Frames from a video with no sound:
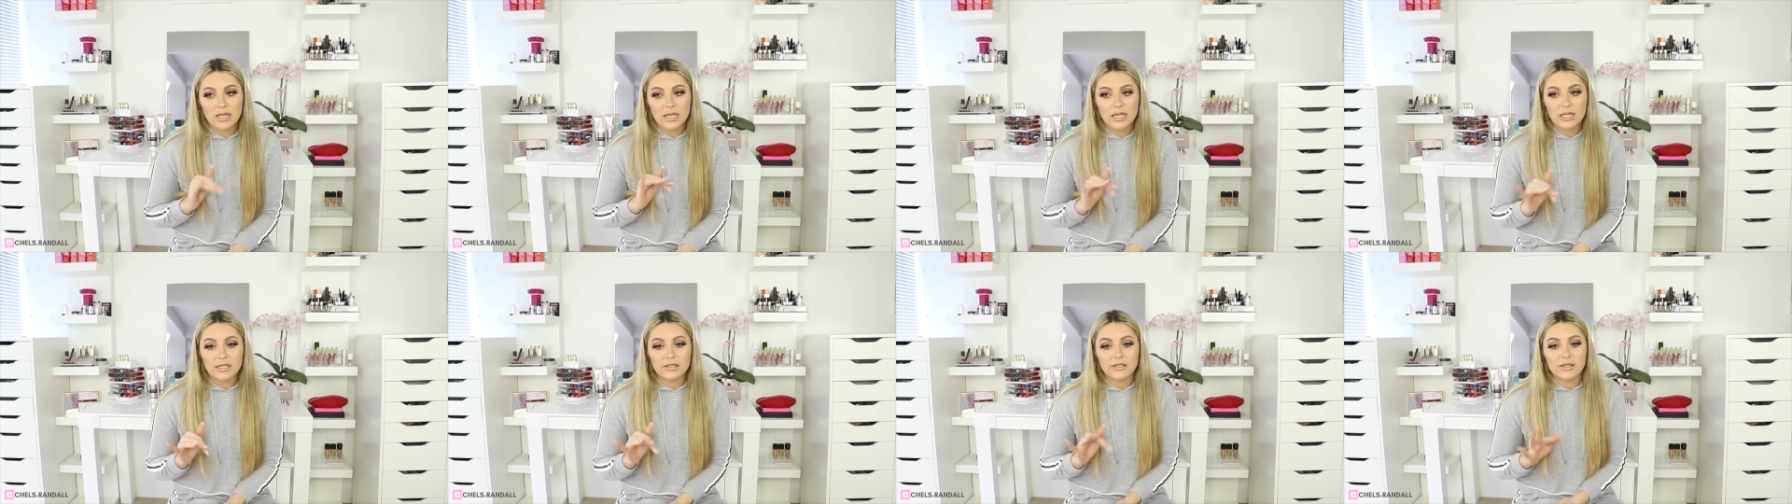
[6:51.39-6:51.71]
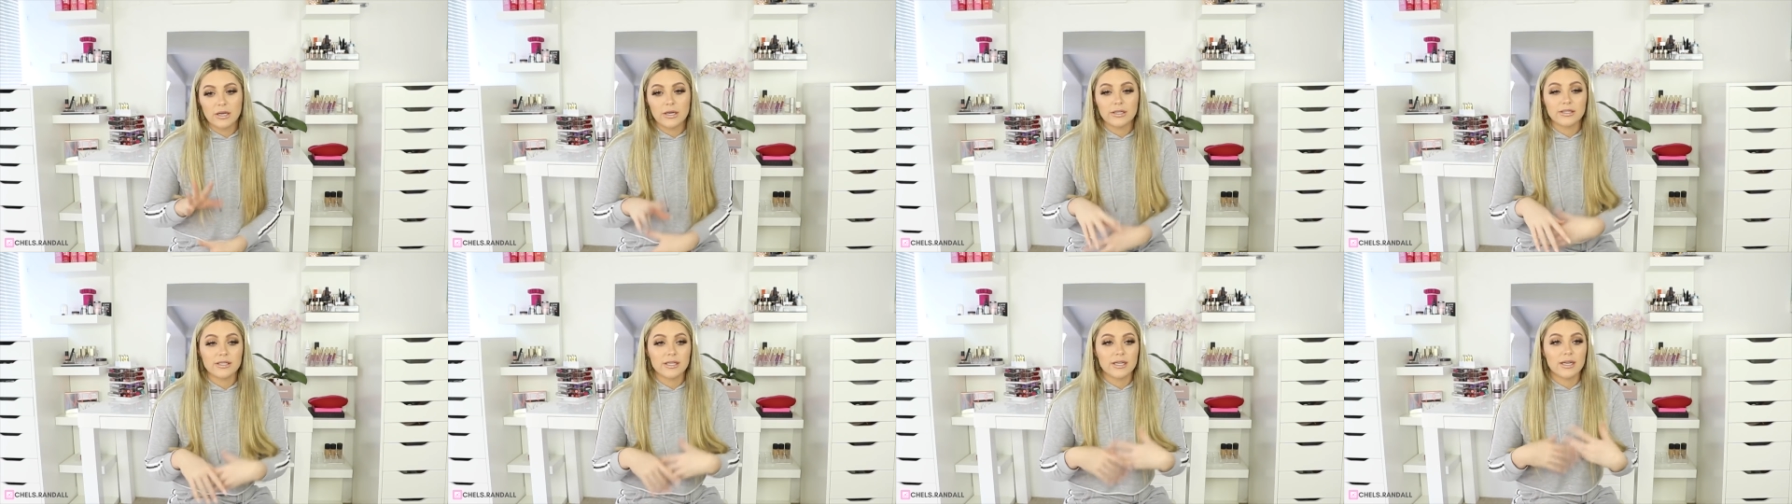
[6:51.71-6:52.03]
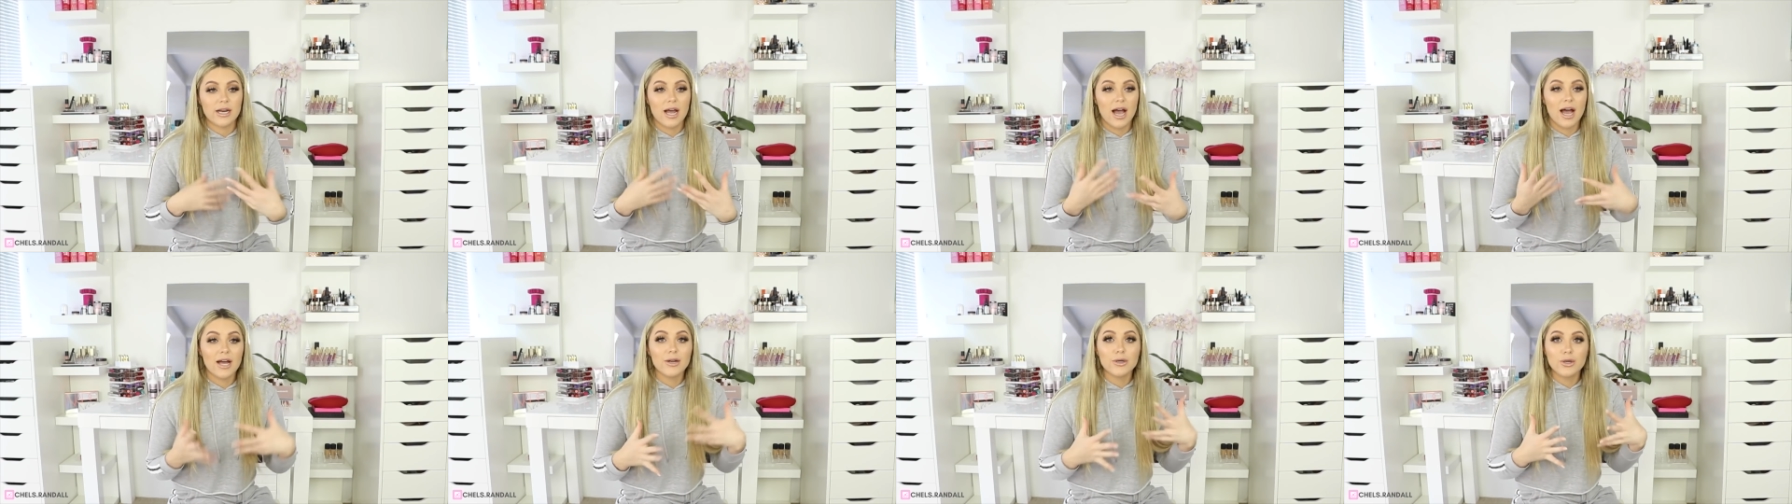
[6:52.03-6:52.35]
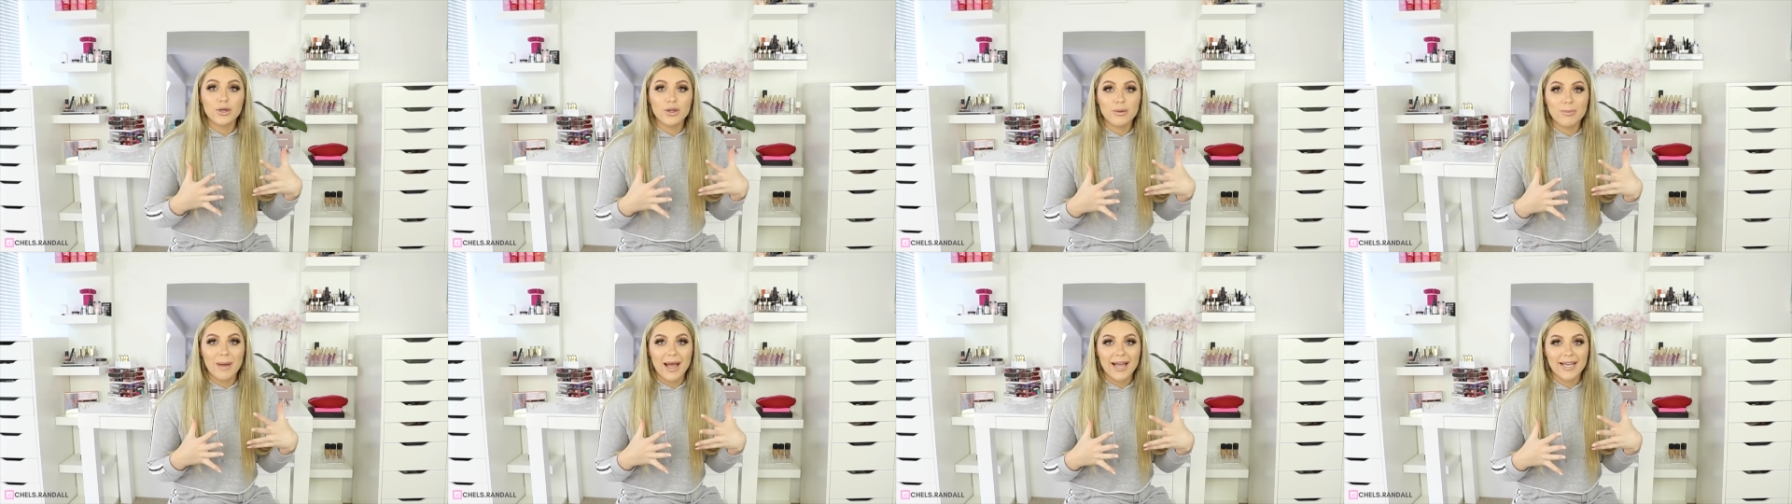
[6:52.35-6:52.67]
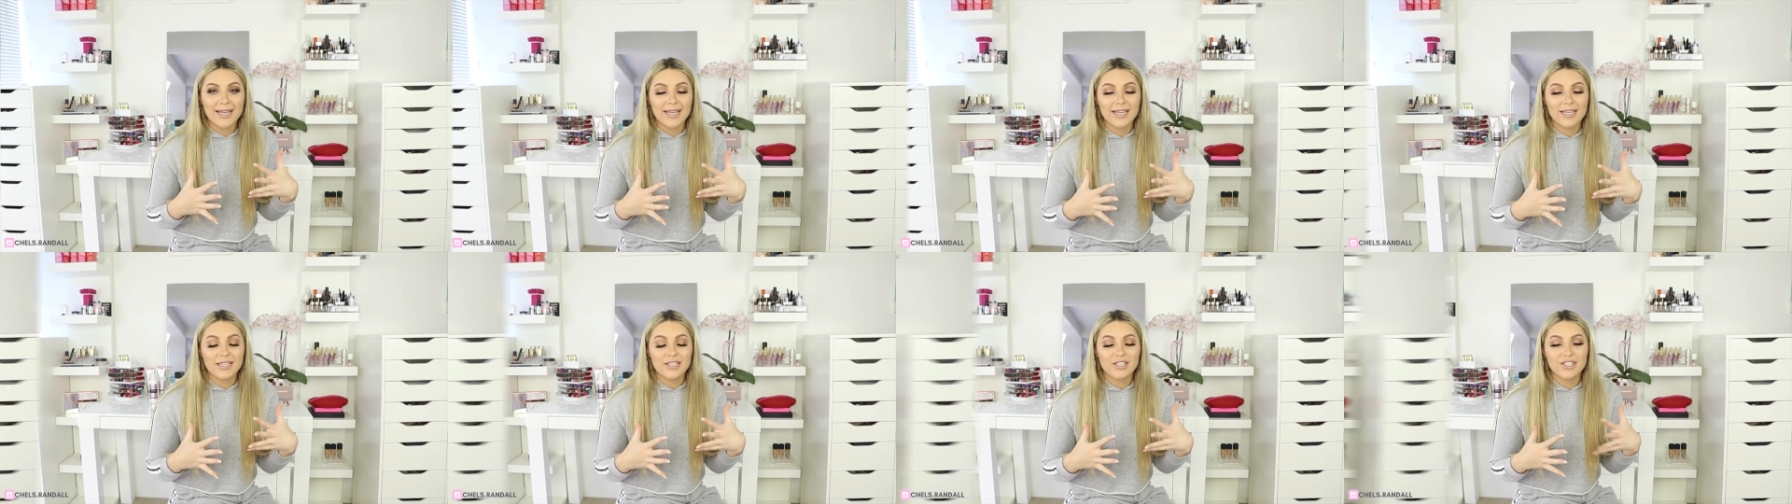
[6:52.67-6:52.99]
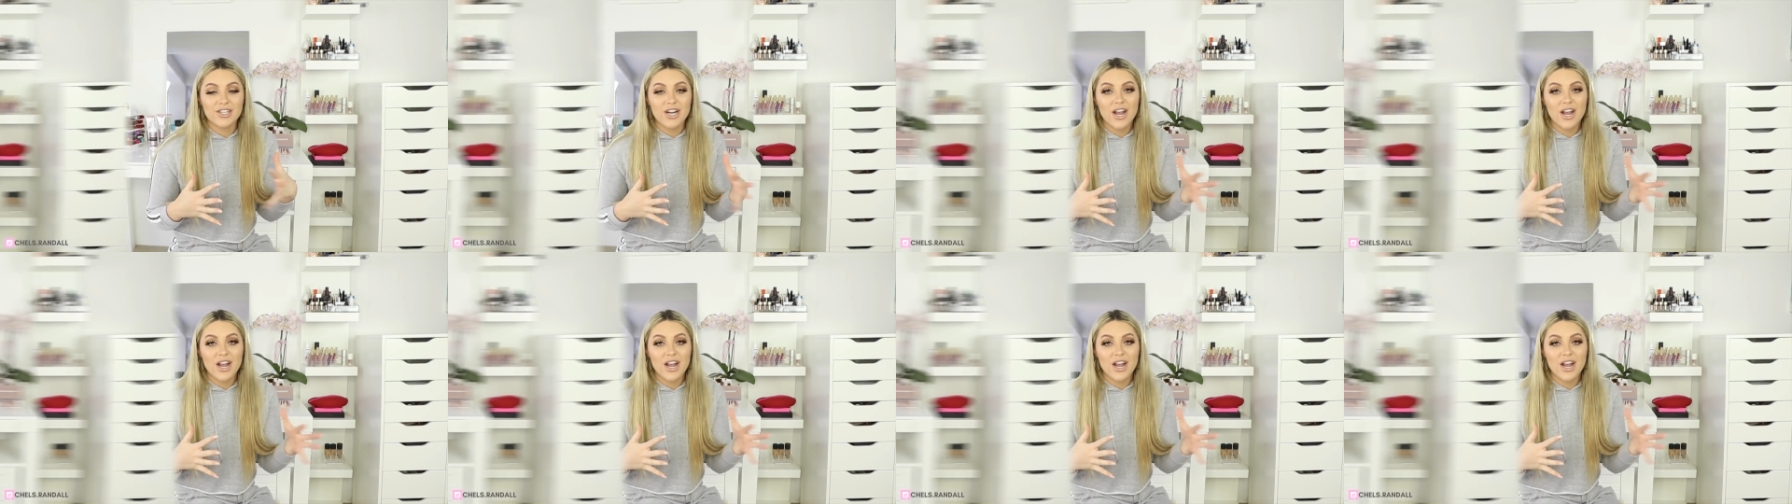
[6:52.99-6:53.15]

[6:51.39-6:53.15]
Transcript: the inserts and undo the package.